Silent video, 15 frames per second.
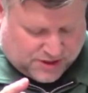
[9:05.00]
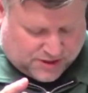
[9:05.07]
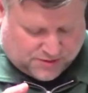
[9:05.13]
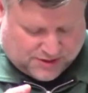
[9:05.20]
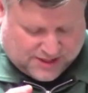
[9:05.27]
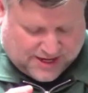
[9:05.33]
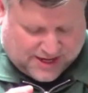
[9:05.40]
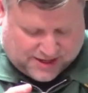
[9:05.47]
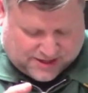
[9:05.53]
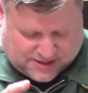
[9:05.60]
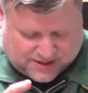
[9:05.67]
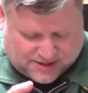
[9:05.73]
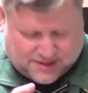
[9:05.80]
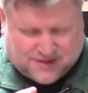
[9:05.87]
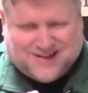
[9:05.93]
let
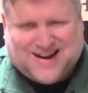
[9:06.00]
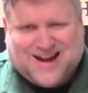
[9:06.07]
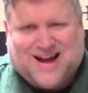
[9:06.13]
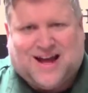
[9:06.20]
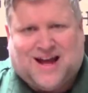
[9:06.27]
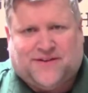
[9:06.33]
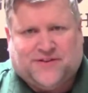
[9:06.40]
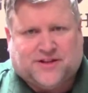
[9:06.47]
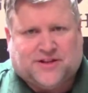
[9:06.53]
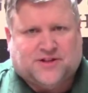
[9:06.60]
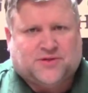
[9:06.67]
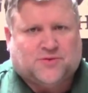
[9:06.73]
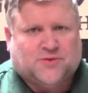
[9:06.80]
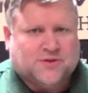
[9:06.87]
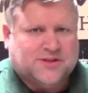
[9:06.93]
not having the
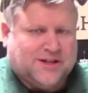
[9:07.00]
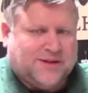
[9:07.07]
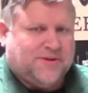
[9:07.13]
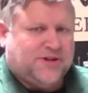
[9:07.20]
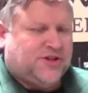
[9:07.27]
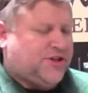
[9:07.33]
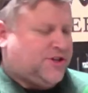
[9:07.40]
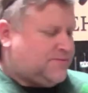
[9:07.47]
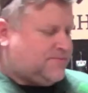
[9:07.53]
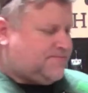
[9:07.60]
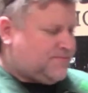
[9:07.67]
tools limit you.